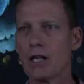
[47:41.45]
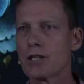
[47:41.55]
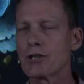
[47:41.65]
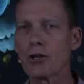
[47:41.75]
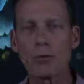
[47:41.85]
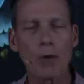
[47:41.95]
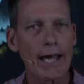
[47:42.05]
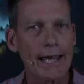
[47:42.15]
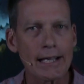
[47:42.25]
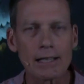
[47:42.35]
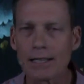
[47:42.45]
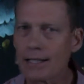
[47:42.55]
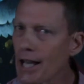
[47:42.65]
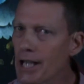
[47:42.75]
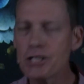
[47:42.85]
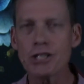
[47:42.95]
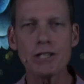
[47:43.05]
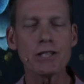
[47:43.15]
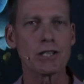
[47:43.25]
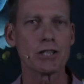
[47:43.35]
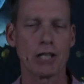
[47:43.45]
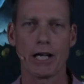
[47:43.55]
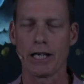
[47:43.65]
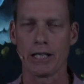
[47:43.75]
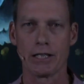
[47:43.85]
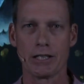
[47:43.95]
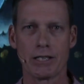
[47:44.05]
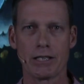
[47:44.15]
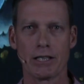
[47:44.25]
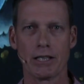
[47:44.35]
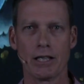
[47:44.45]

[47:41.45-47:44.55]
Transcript: so that my inclinations are changed,